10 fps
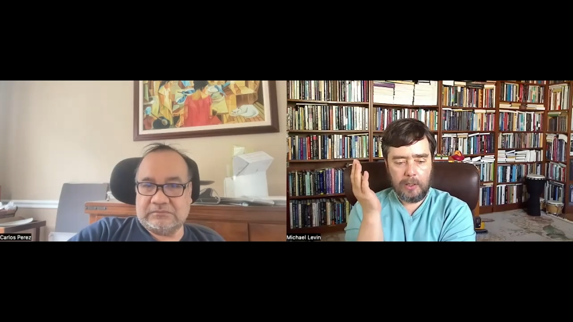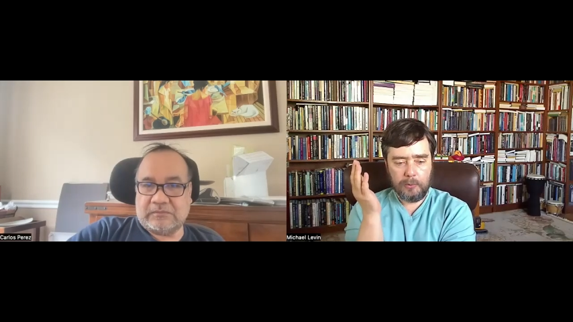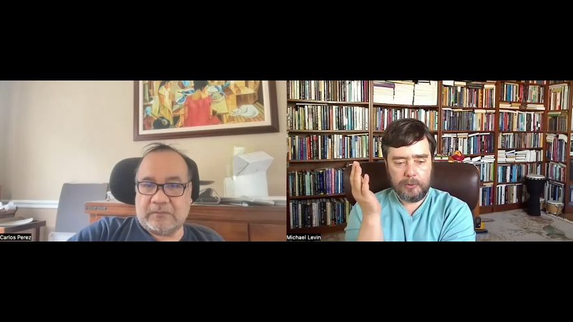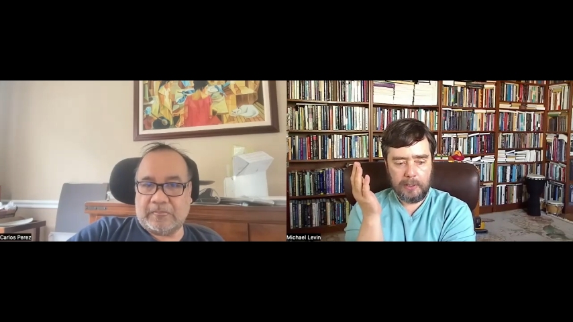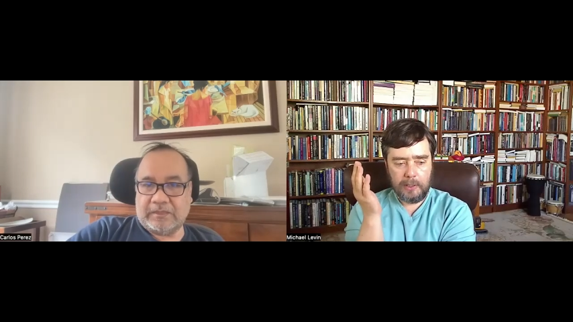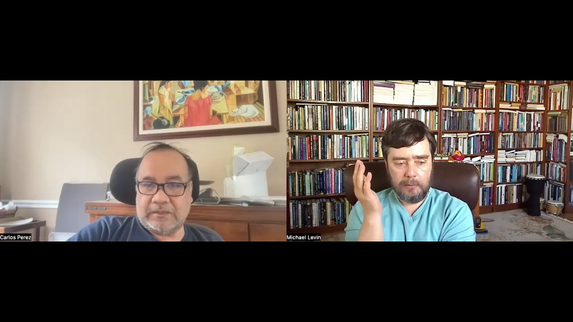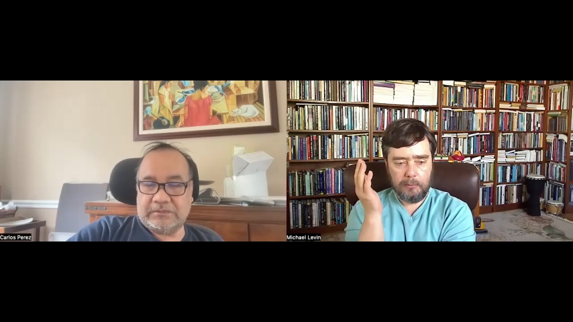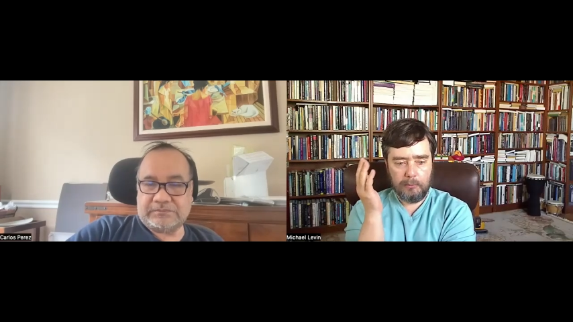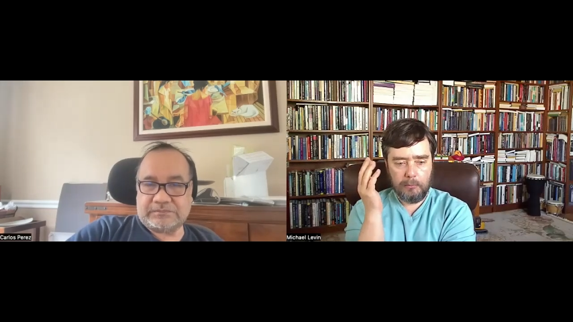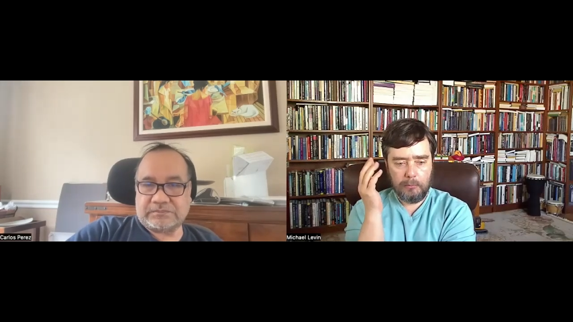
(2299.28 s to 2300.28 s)
Speaker 1: I would say
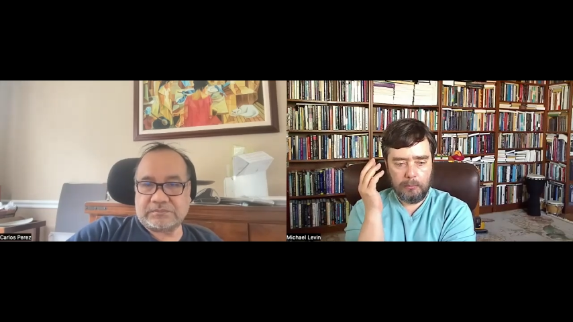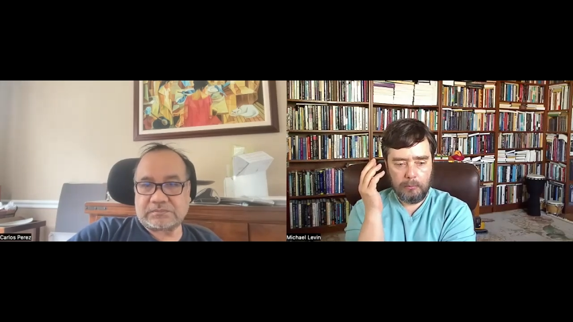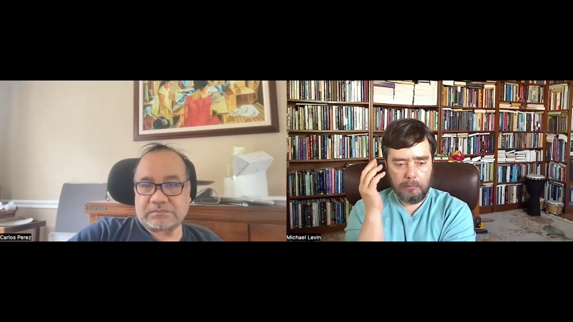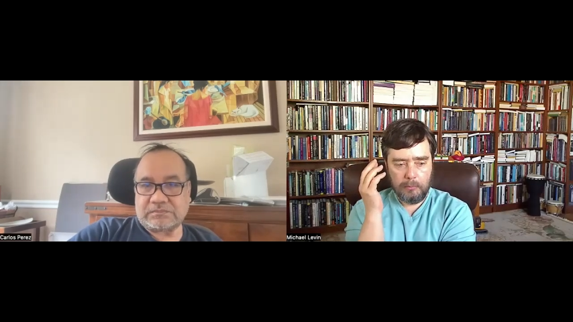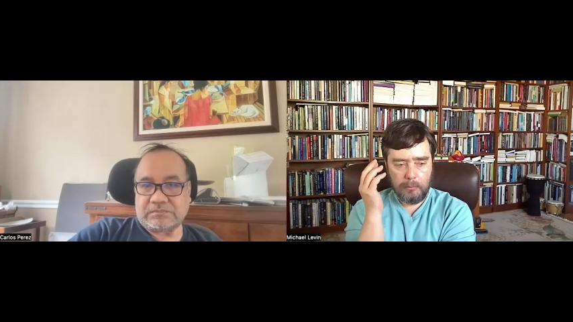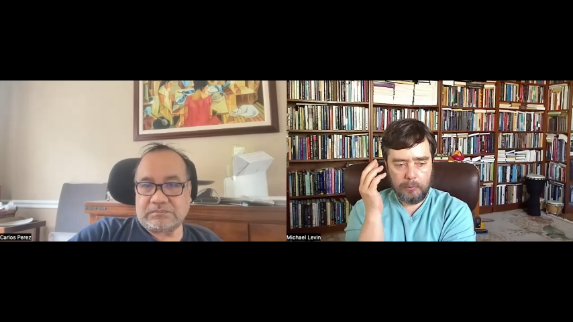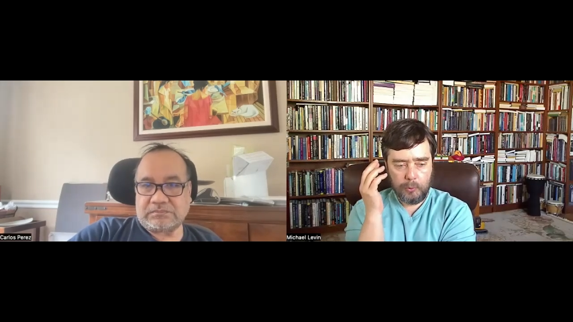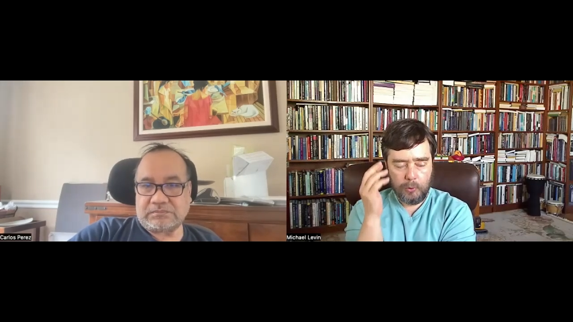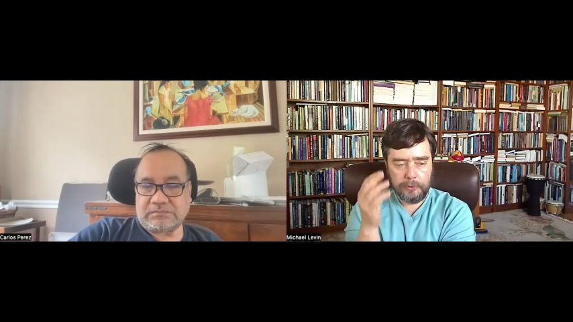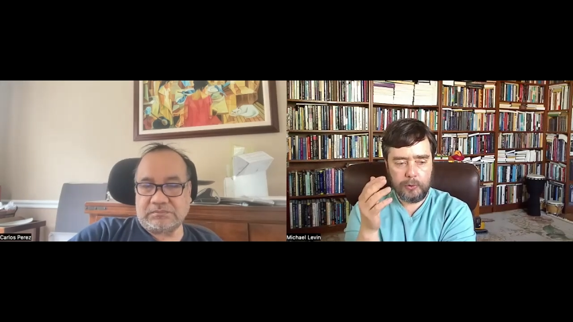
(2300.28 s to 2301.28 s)
m- m-
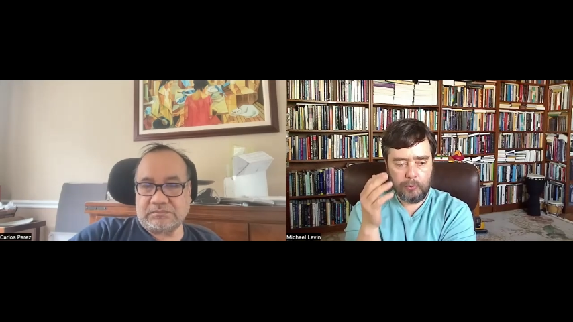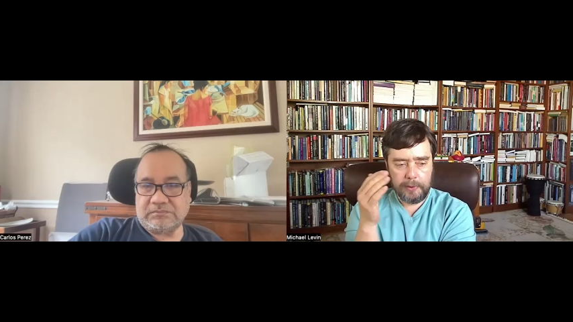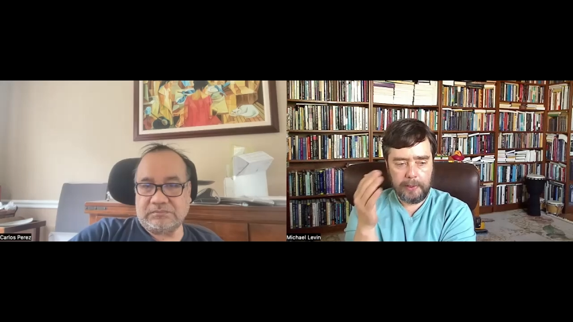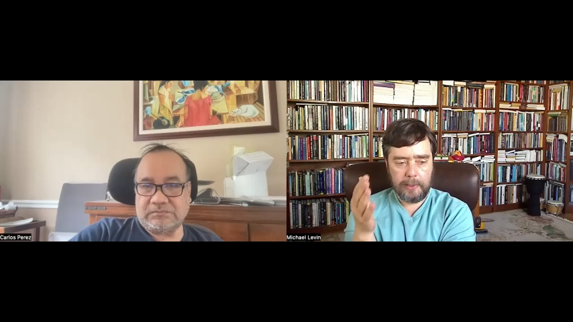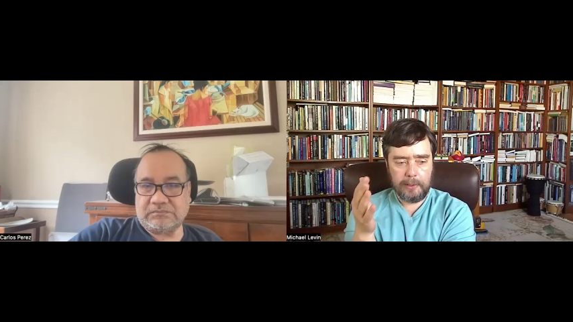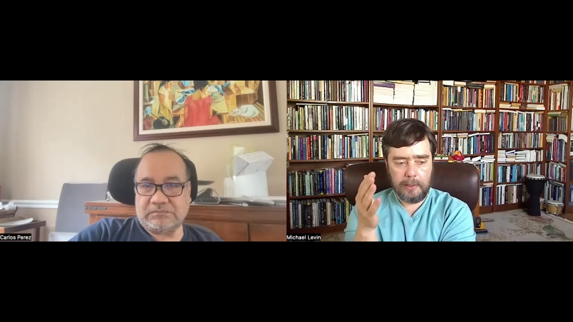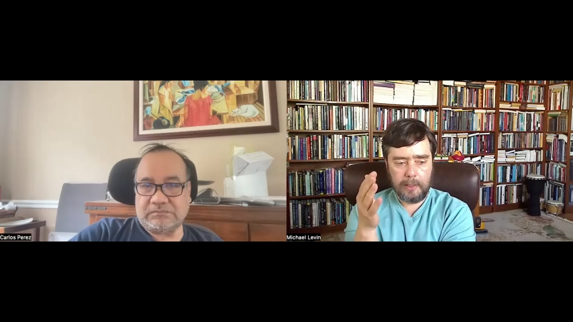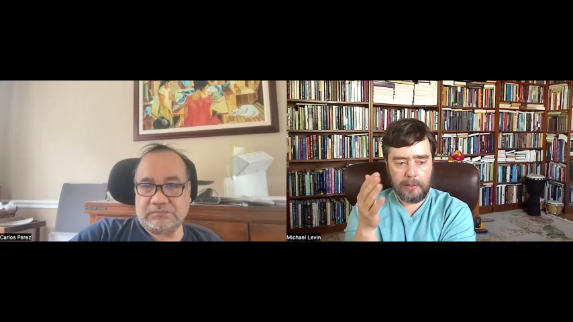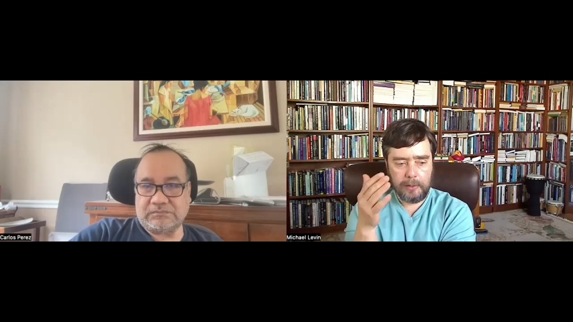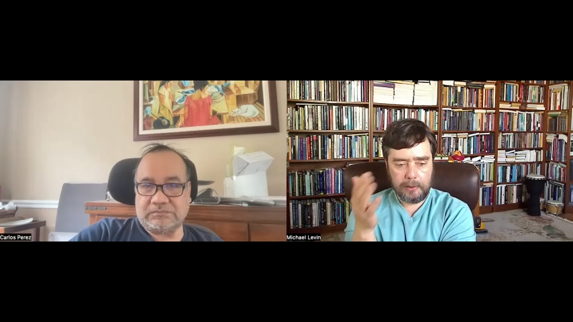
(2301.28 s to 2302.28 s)
you want to relate
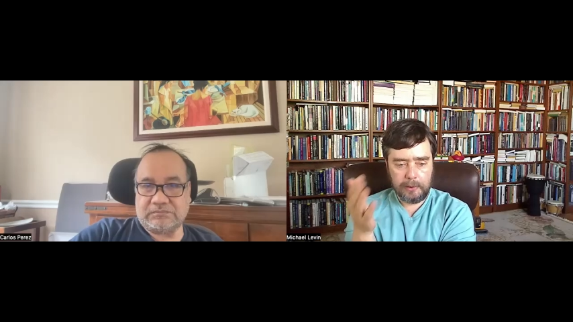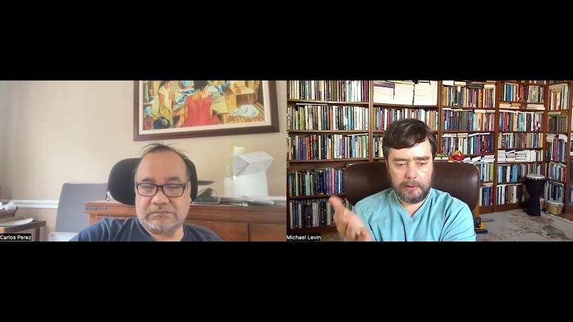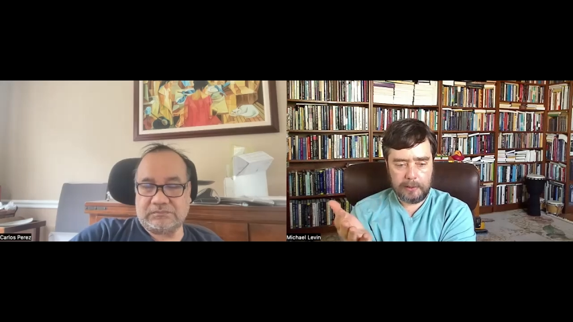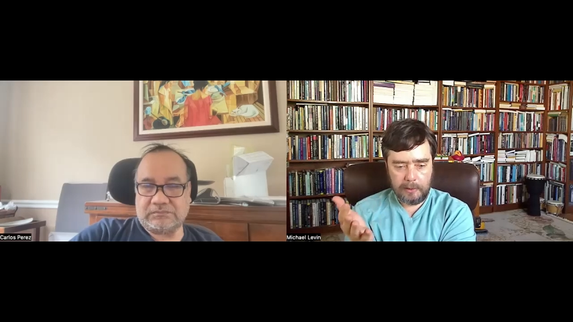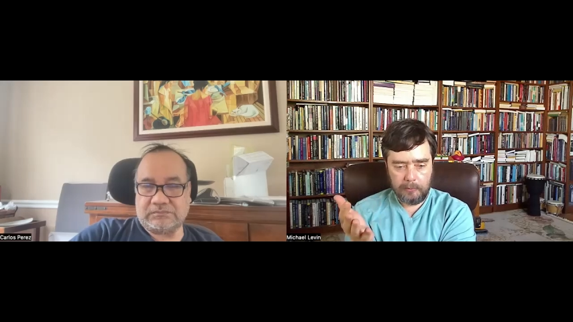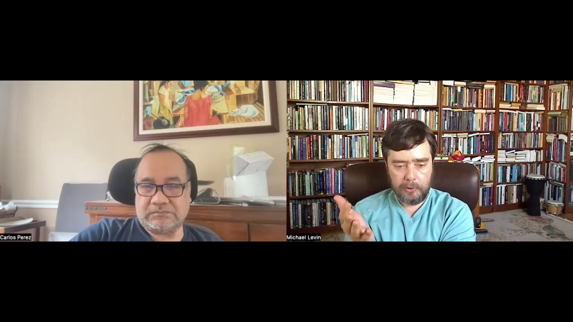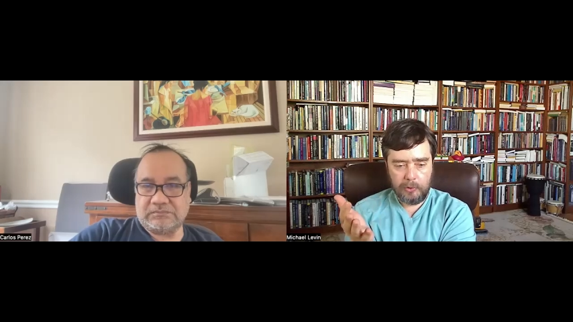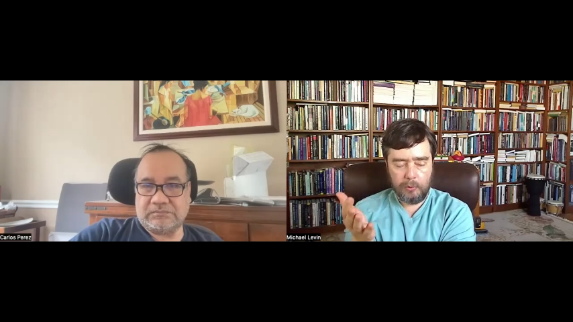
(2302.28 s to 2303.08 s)
ethically to someone,